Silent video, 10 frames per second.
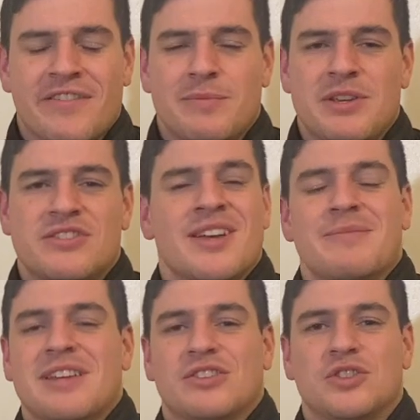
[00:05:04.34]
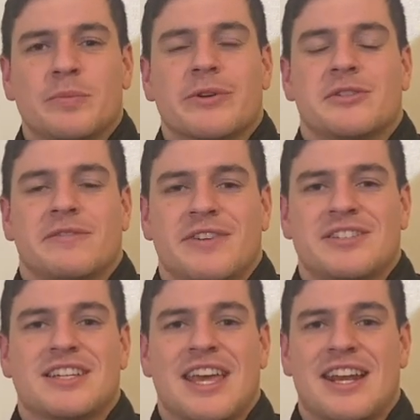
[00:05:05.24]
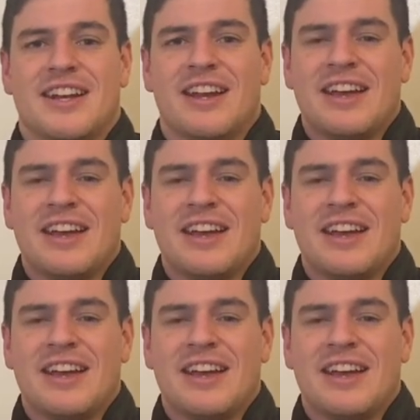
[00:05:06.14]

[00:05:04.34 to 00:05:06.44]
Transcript: to be something super sophisticated.